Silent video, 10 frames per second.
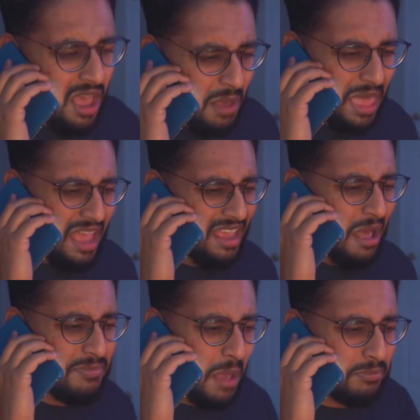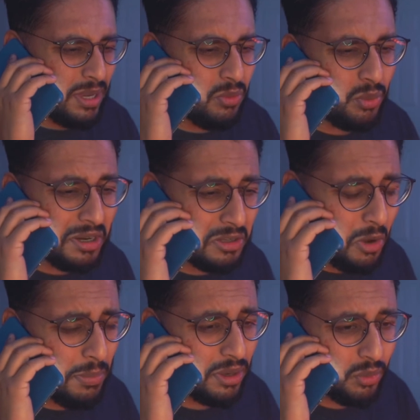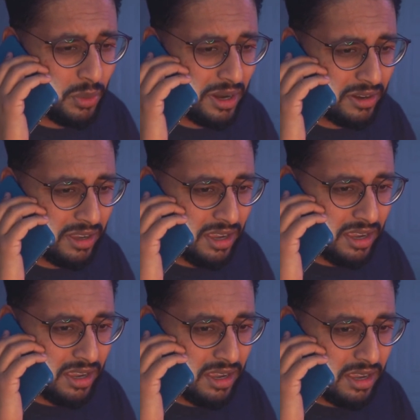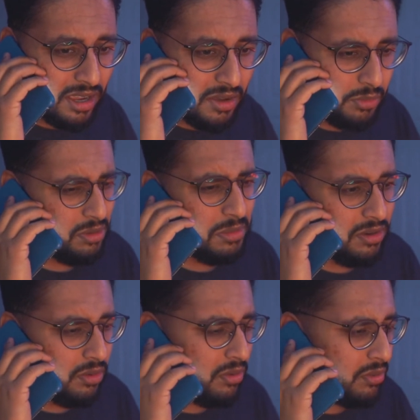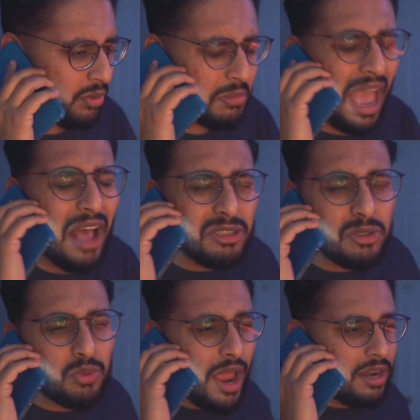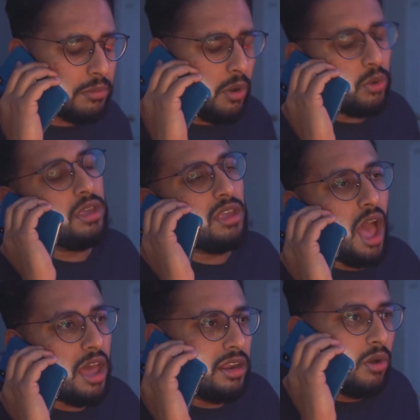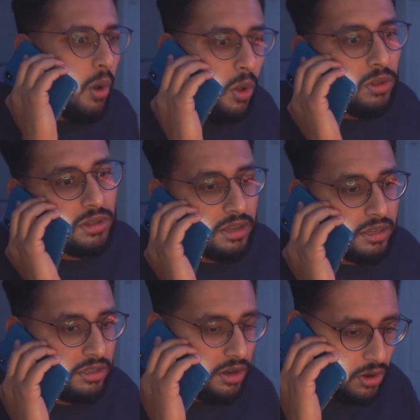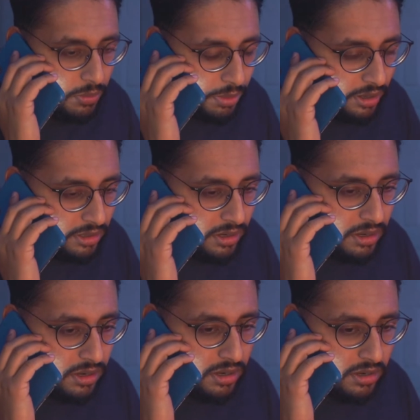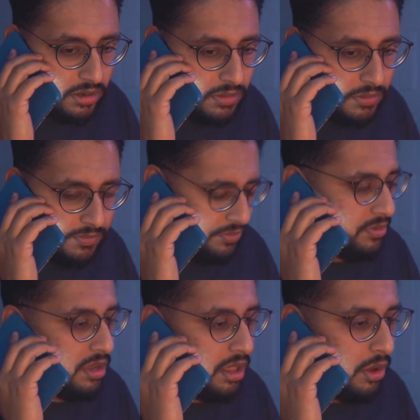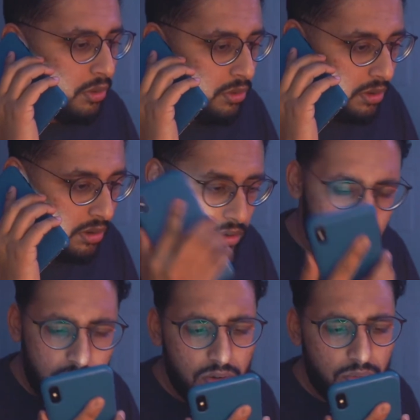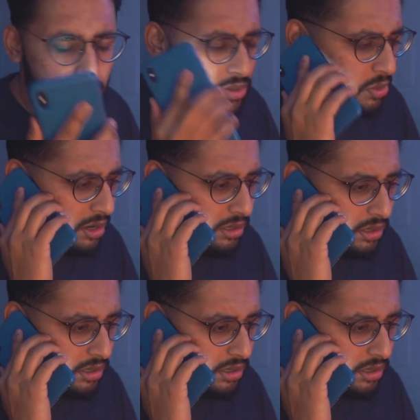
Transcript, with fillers: I'm not being weird. You're being weird. What do you mean? What do you mean? How's this random? Okay, yeah, I didn't call him like a year, but... Hello? Rizwan?